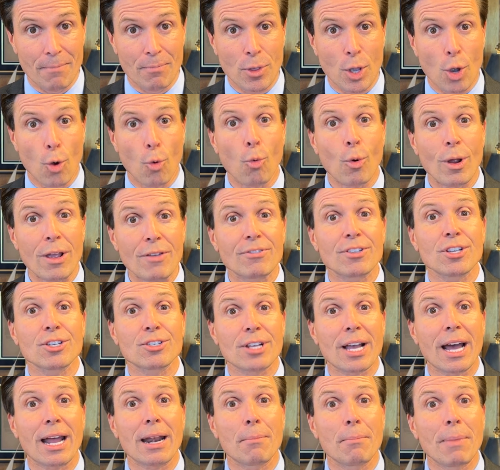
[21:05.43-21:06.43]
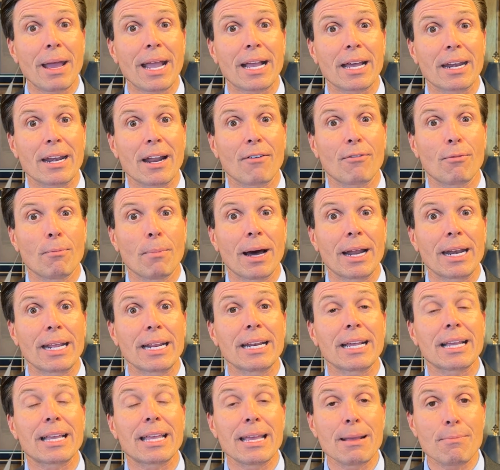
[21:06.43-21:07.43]
We've just got to make enough money
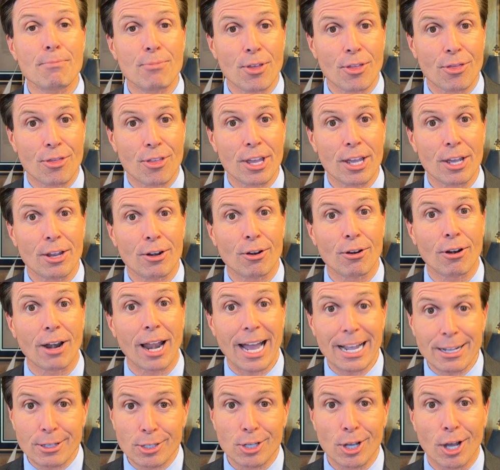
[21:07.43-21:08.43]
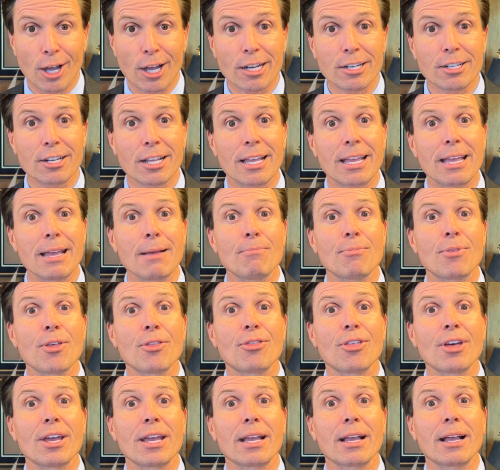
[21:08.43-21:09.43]
to keep the theater lights on, to keep the
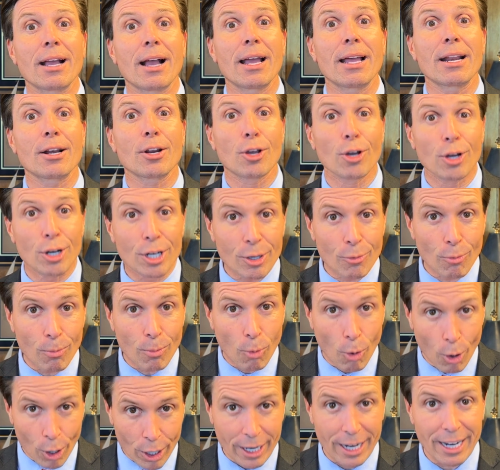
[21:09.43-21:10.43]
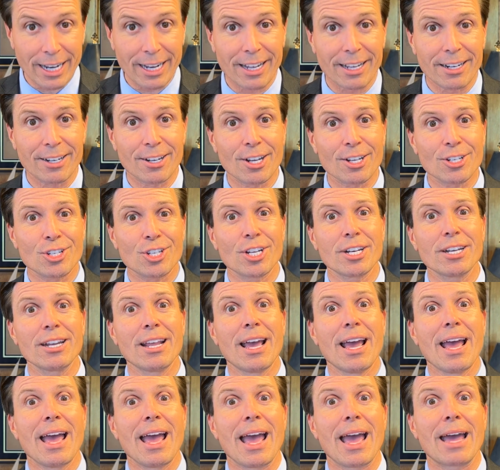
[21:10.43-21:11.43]
thing in good working condition,
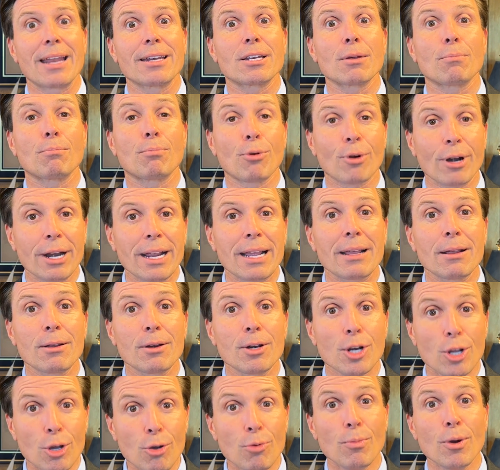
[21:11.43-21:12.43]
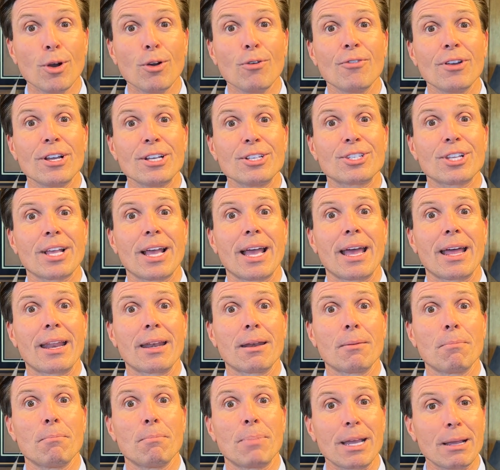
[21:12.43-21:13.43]
and to bring new movies
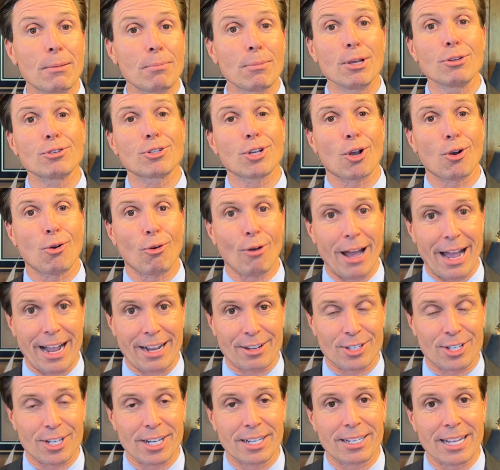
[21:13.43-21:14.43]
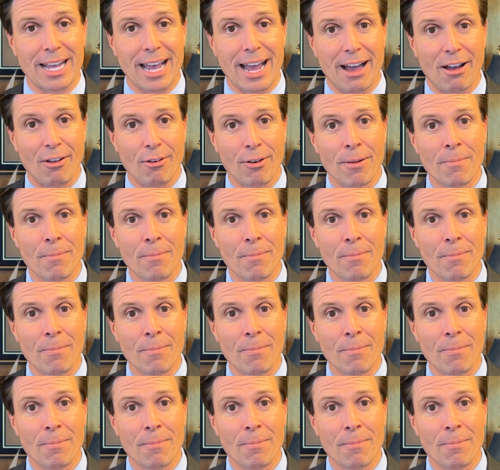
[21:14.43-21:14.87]
and big musical acts to town.